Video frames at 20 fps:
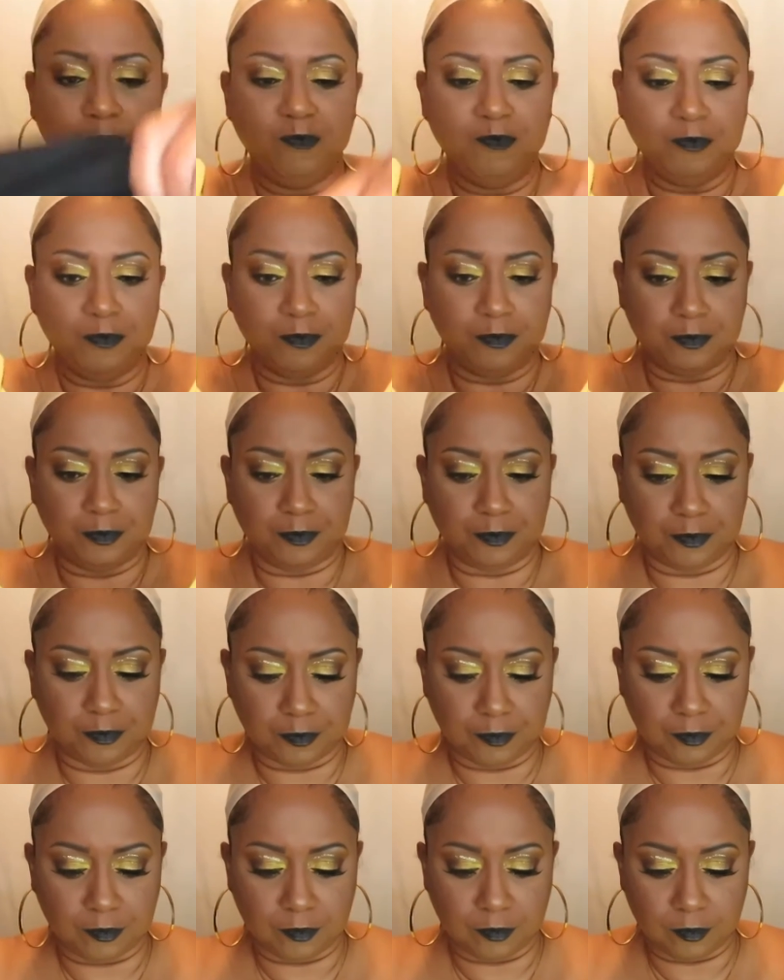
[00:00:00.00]

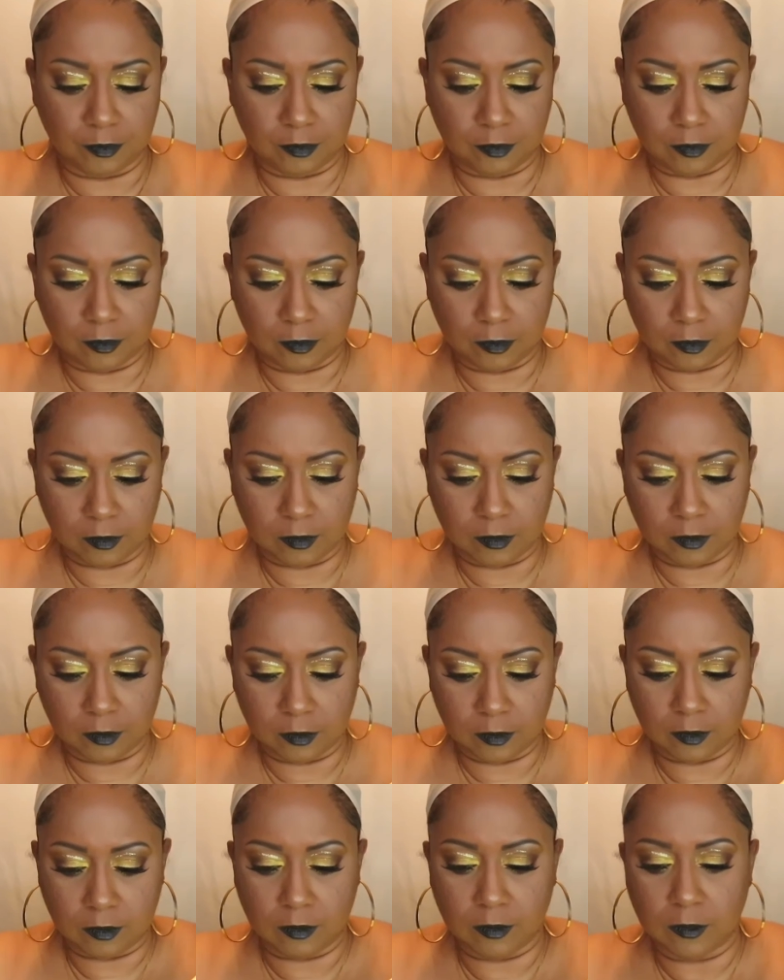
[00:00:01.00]

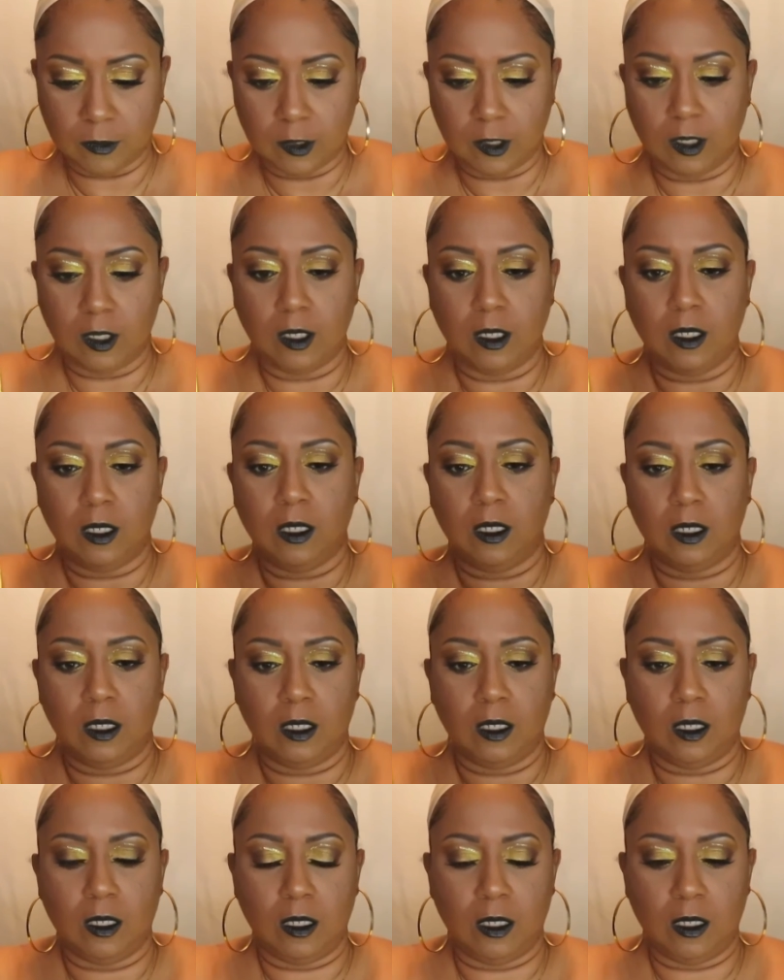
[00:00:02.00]

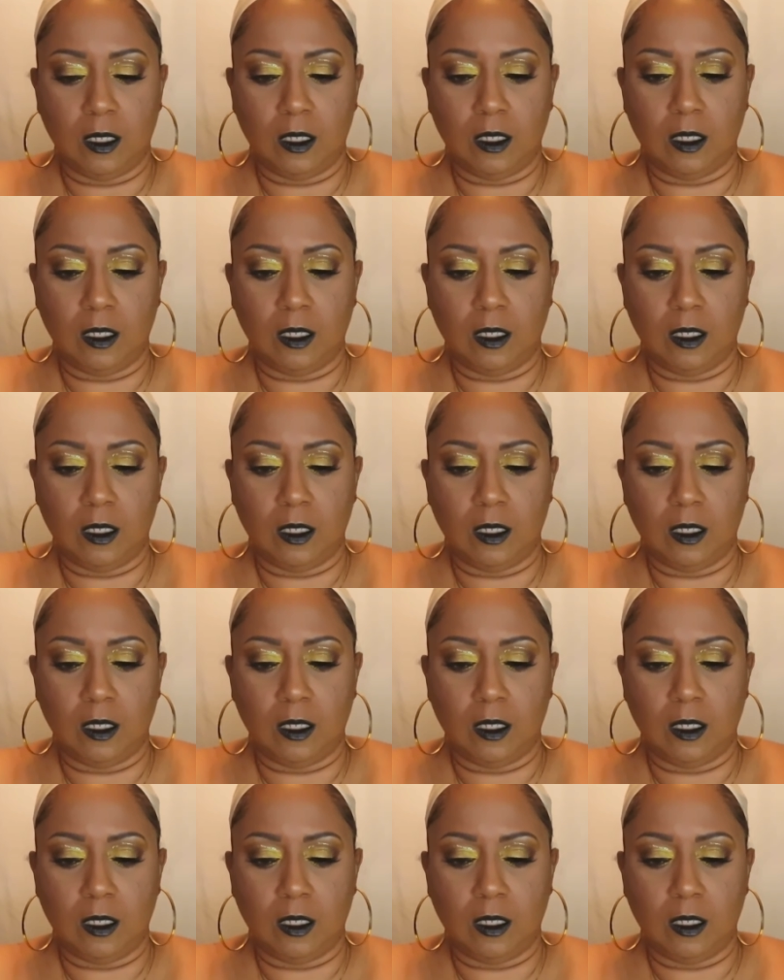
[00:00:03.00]
No one is speaking in this clip.